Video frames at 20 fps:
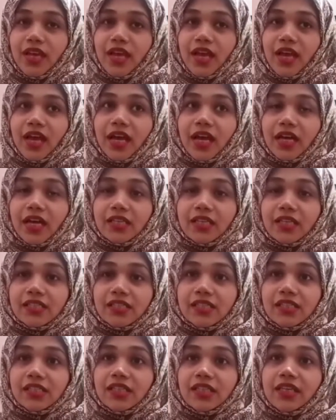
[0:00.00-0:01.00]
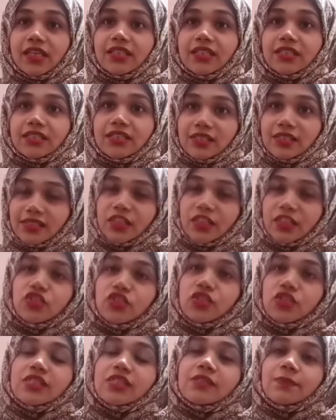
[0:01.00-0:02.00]
and in such
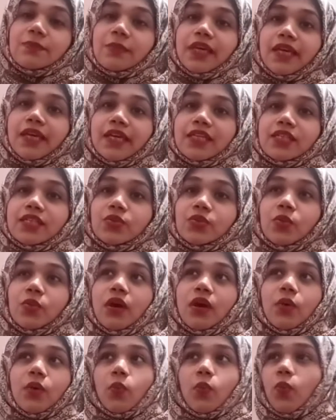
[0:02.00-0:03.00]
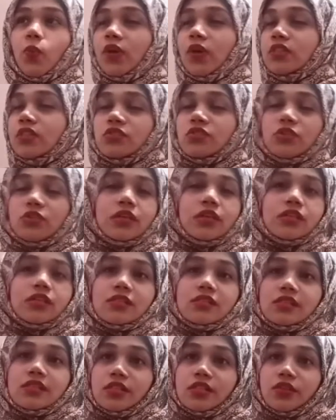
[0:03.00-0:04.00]
a space, what
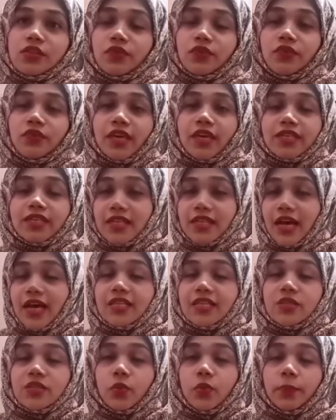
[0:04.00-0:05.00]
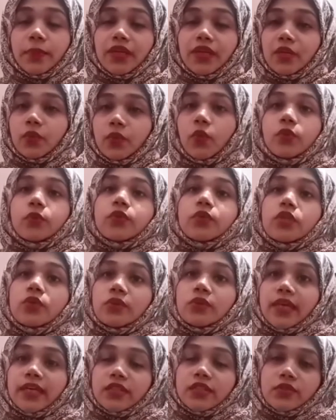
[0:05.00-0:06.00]
struggles did you face as a woman, and what would
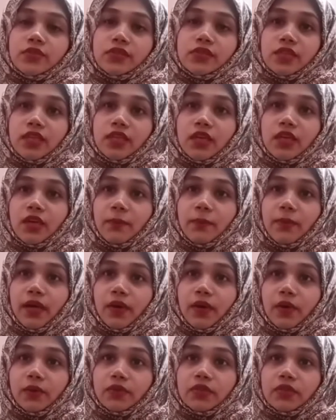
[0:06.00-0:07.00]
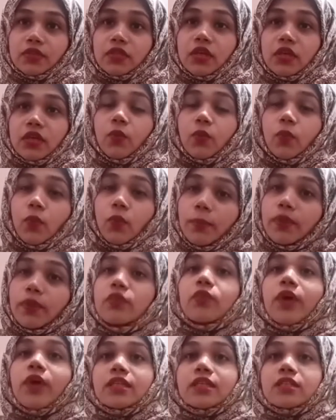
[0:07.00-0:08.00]
you like to say about women
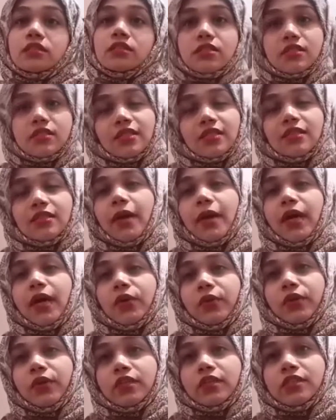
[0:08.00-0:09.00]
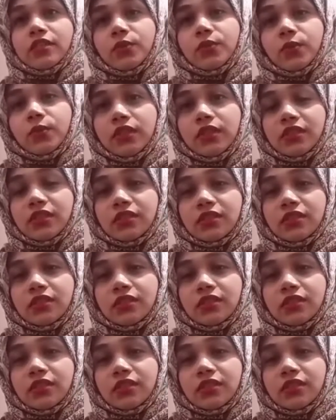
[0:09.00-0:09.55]
writers in the man oriented world?